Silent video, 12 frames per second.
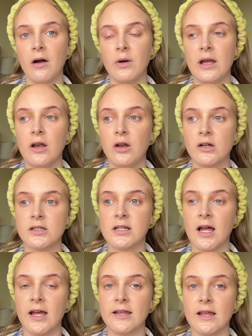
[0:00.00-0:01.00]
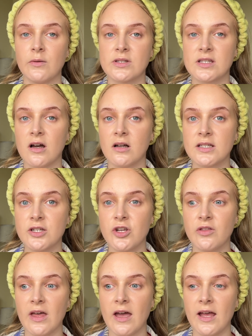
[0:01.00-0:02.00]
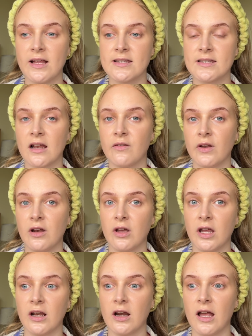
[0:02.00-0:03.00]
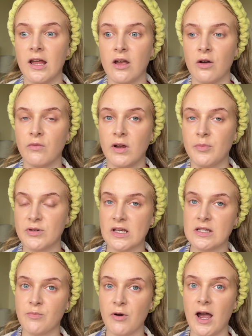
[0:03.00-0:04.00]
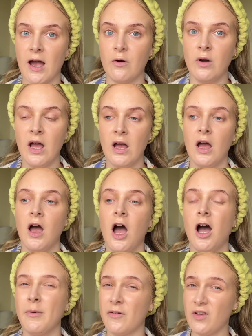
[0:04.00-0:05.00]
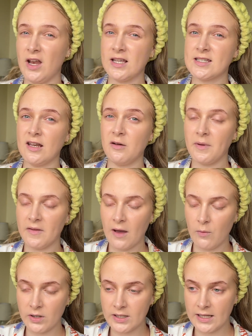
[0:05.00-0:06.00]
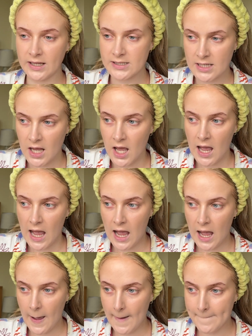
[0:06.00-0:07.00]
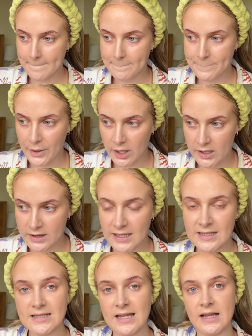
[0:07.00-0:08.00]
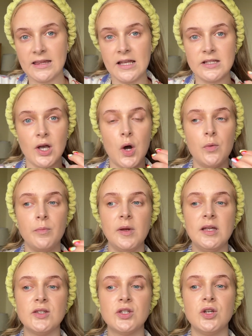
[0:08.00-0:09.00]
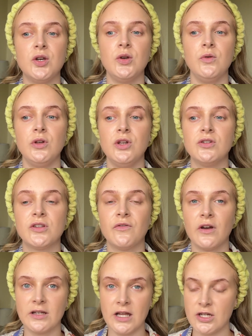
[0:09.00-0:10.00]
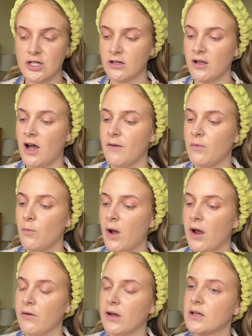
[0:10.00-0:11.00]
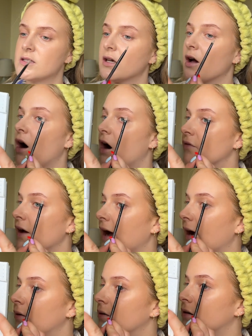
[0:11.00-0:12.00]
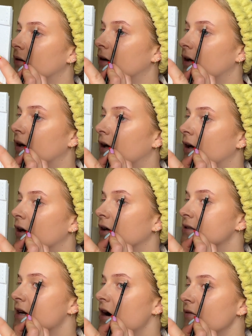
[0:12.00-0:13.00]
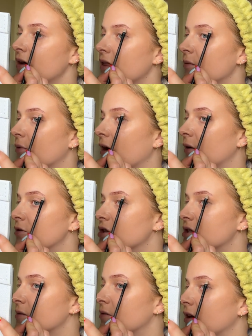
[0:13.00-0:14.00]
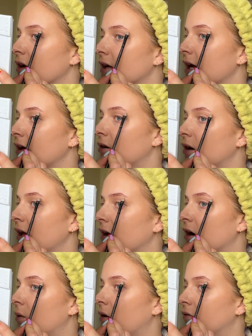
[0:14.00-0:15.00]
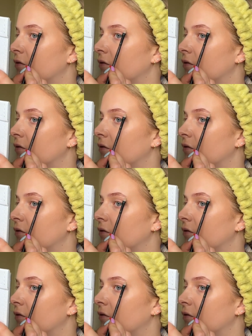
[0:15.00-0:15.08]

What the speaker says: it looks like there was scar tissue there instead of it looking like a really precise brow. Hurt my feelings a little bit, that one did. But instead they told me to use the foundation that I've been wearing to carve it out. Because carving out the brow is just something I cannot let go of.